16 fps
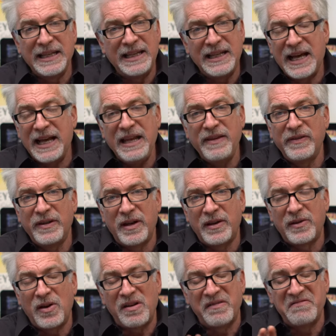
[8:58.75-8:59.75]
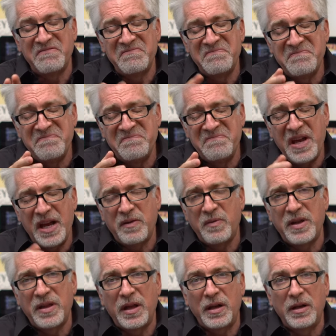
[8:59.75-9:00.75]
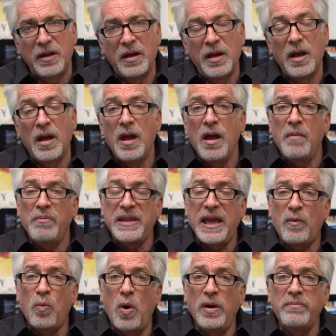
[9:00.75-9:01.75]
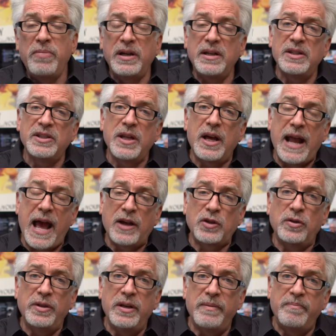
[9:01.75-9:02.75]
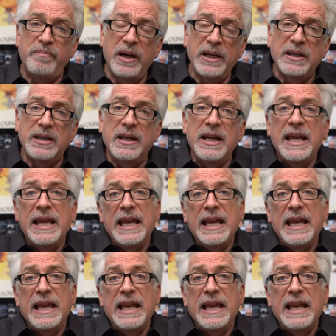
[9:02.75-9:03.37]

Not even on-off. Heck with it. But that one button is not actually a button.